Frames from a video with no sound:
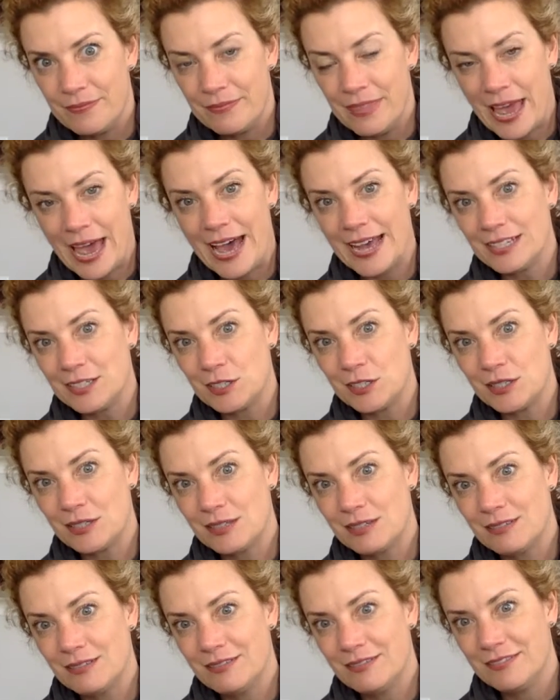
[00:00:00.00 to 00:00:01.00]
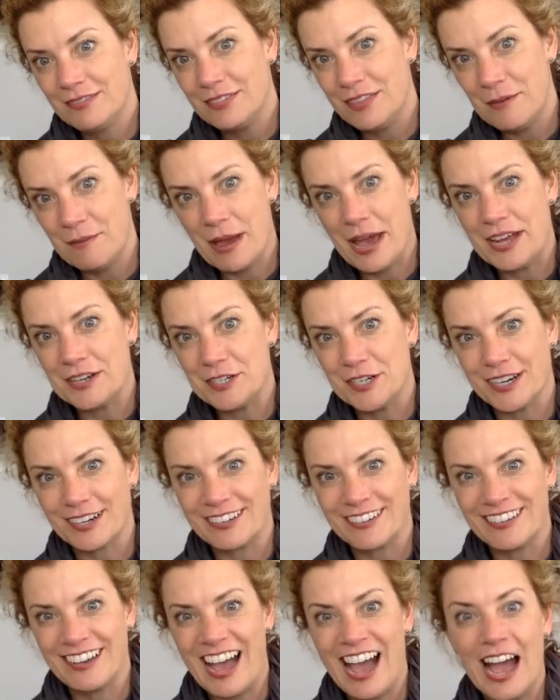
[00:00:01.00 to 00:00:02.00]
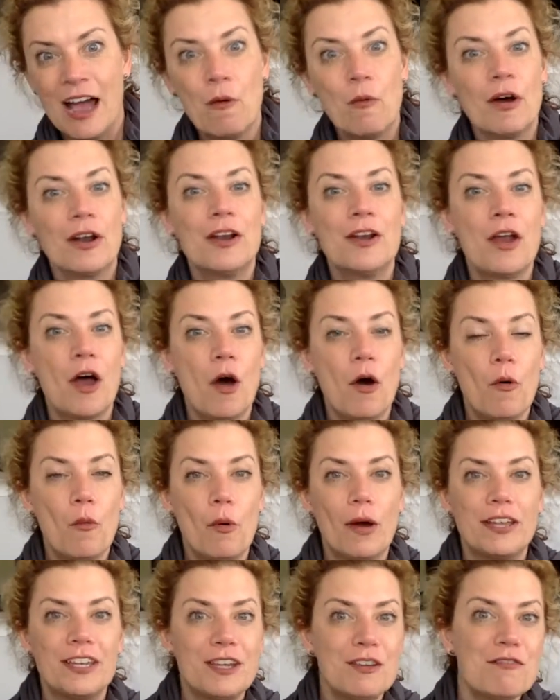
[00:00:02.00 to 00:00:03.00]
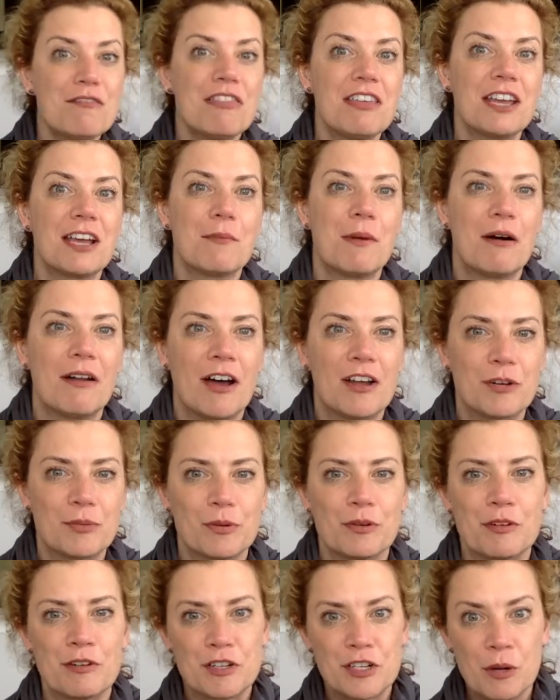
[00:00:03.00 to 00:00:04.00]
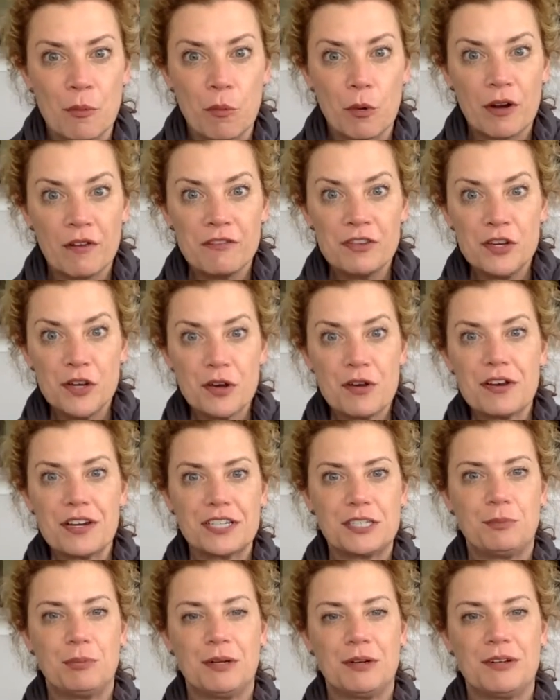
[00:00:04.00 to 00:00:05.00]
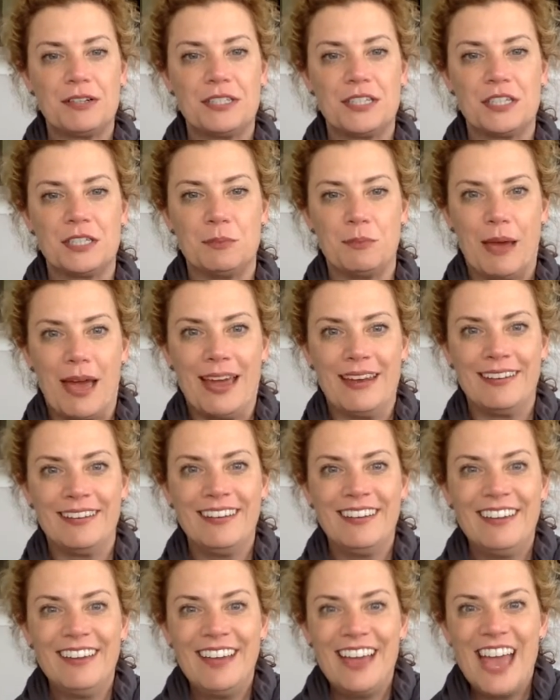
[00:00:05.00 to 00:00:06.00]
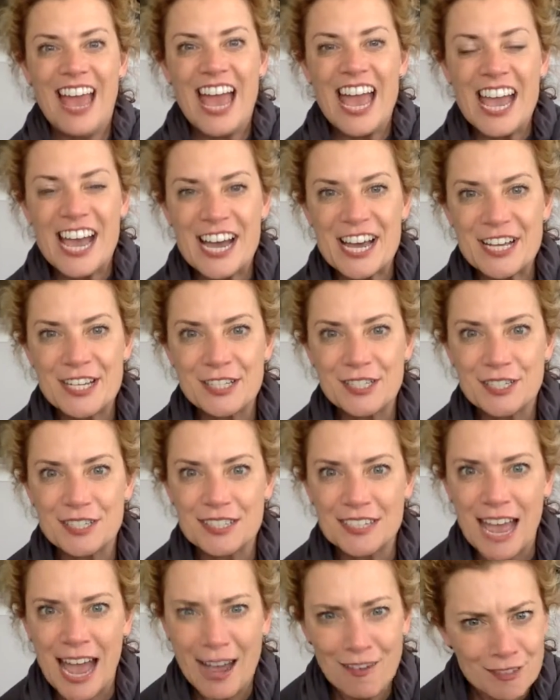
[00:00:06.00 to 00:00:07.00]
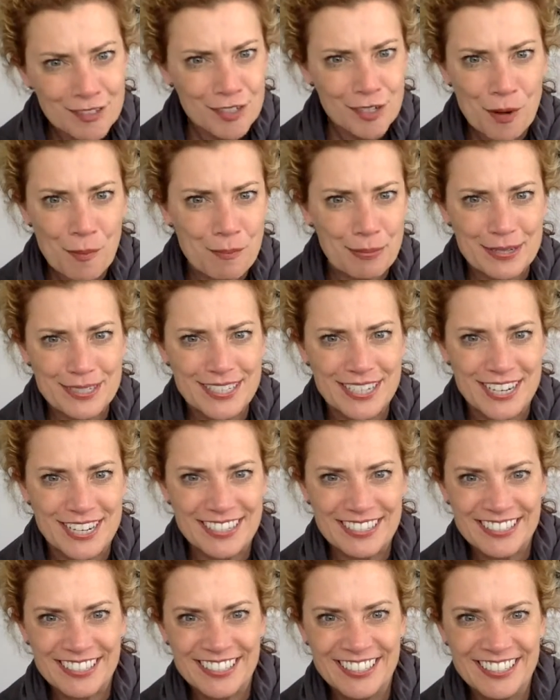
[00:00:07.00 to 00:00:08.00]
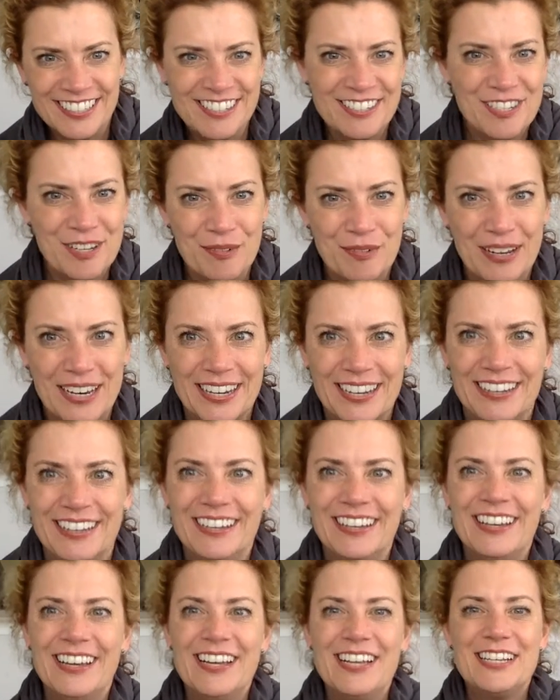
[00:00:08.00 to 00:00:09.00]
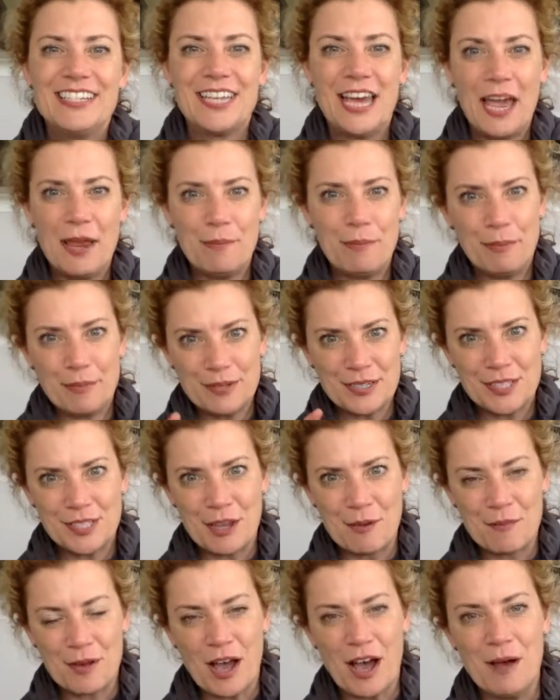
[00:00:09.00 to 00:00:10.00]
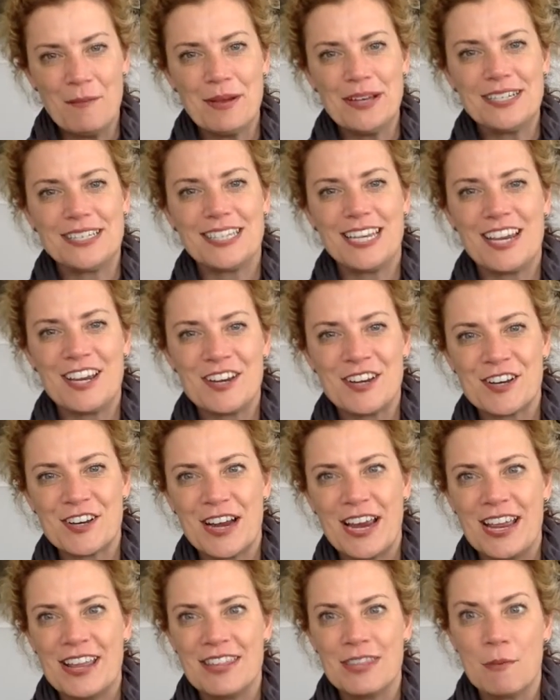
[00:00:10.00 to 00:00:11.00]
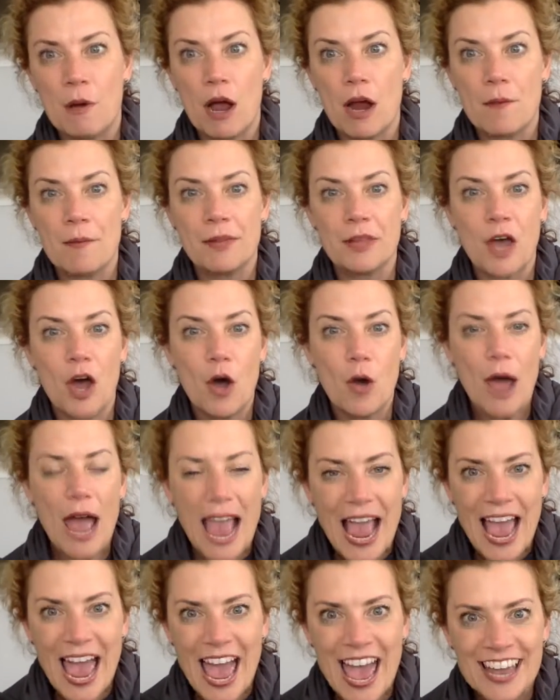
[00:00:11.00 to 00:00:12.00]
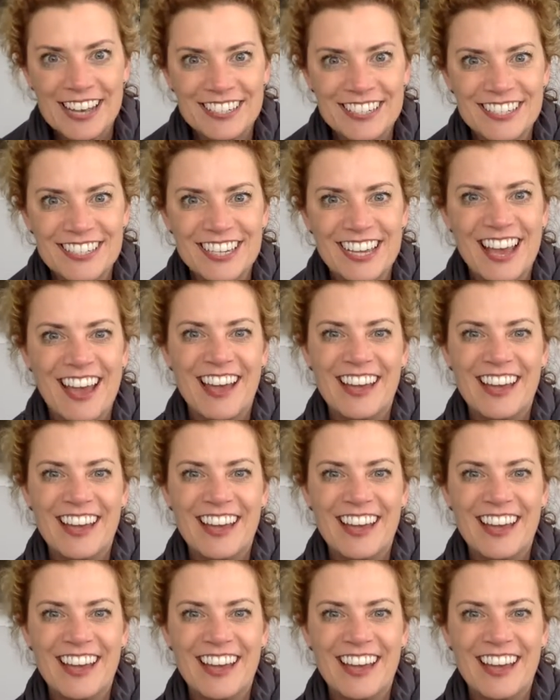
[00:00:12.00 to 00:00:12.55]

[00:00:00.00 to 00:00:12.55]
that's the magic. I want to know what you think about entrepreneurship. What have your experiences been? And how's your business doing? Type some comments here in the bar below, and